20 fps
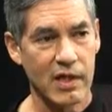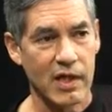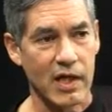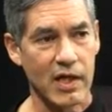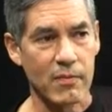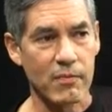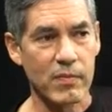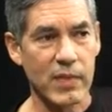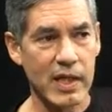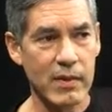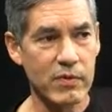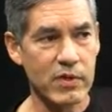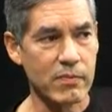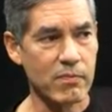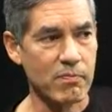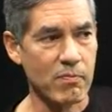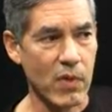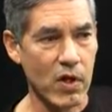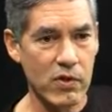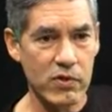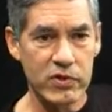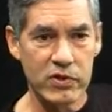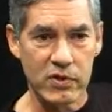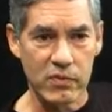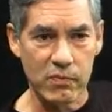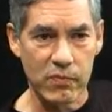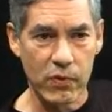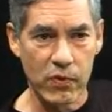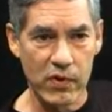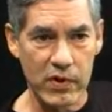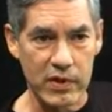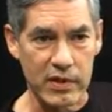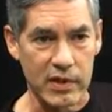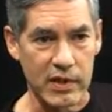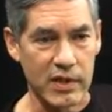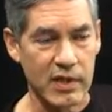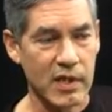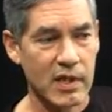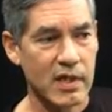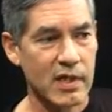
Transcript: And maybe most important,